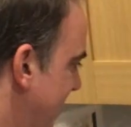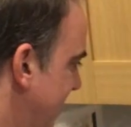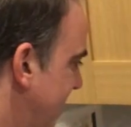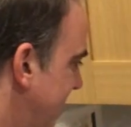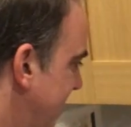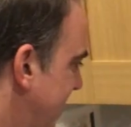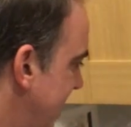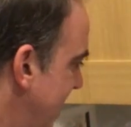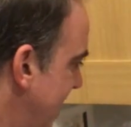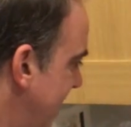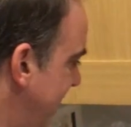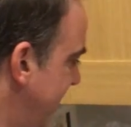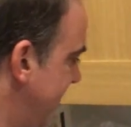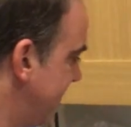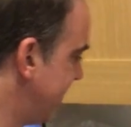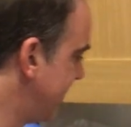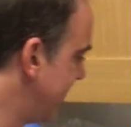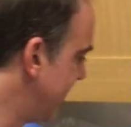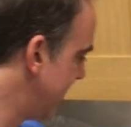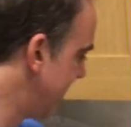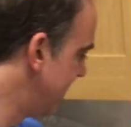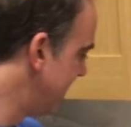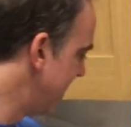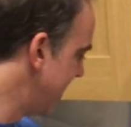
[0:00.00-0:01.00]
I'm going to need,
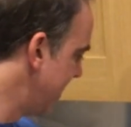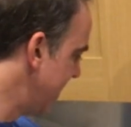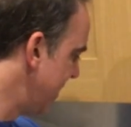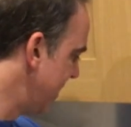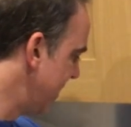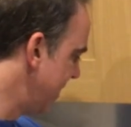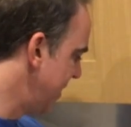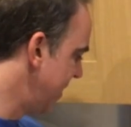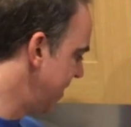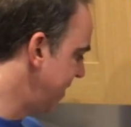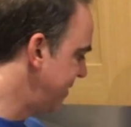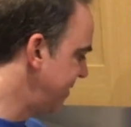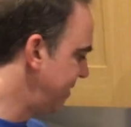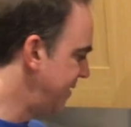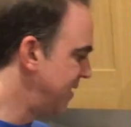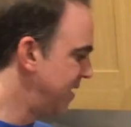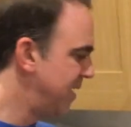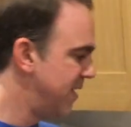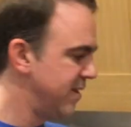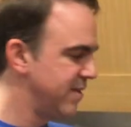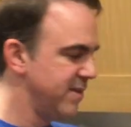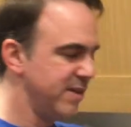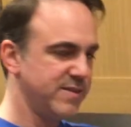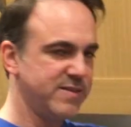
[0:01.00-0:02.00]

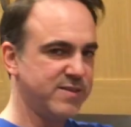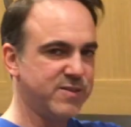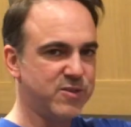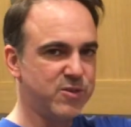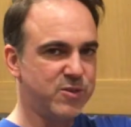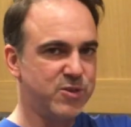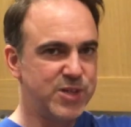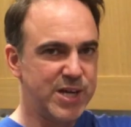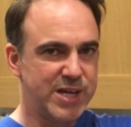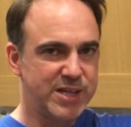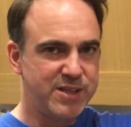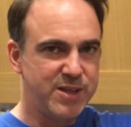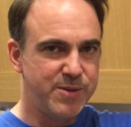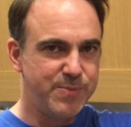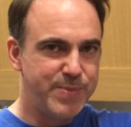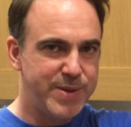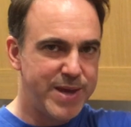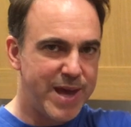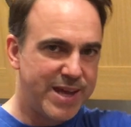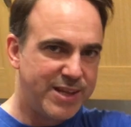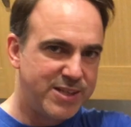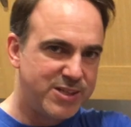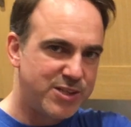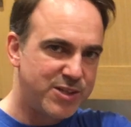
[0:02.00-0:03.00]
this is to check the
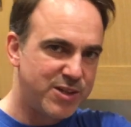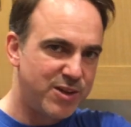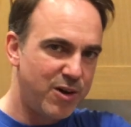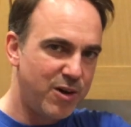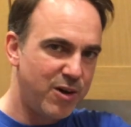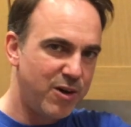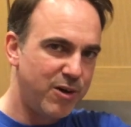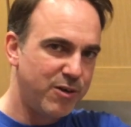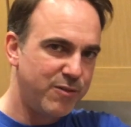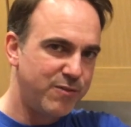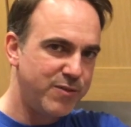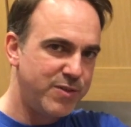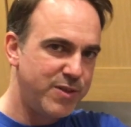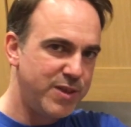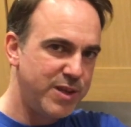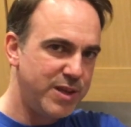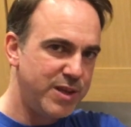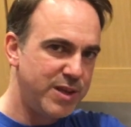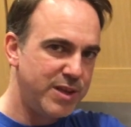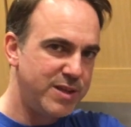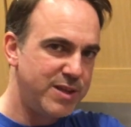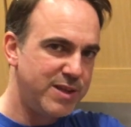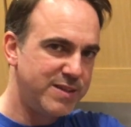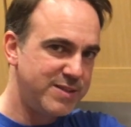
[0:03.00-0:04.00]
pH of
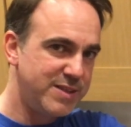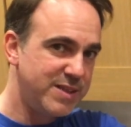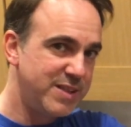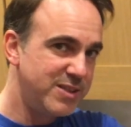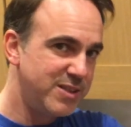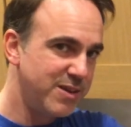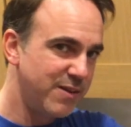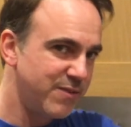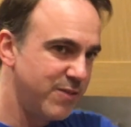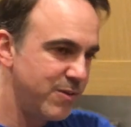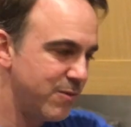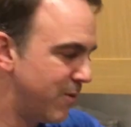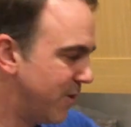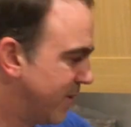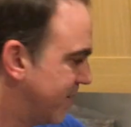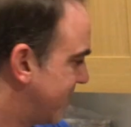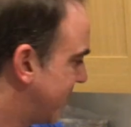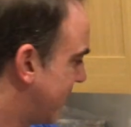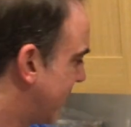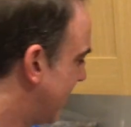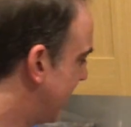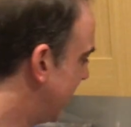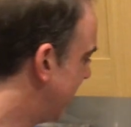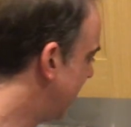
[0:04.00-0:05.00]
the acidity of the
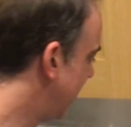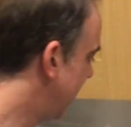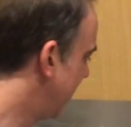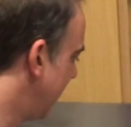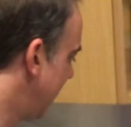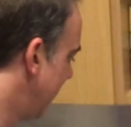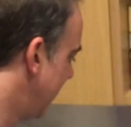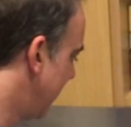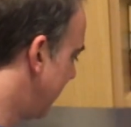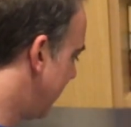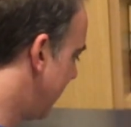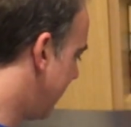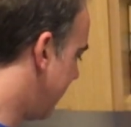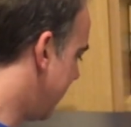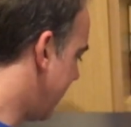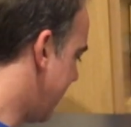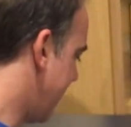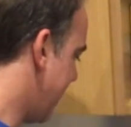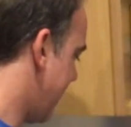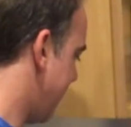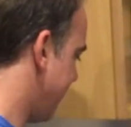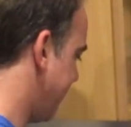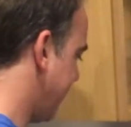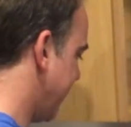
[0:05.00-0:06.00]
water,
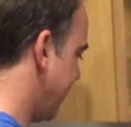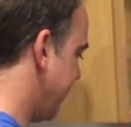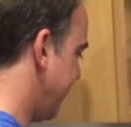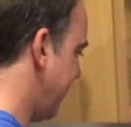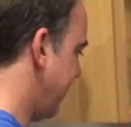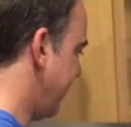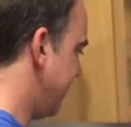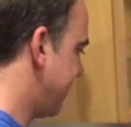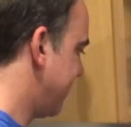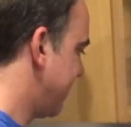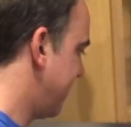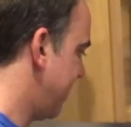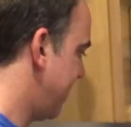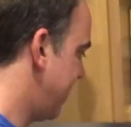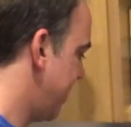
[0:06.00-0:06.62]
and I'm going to need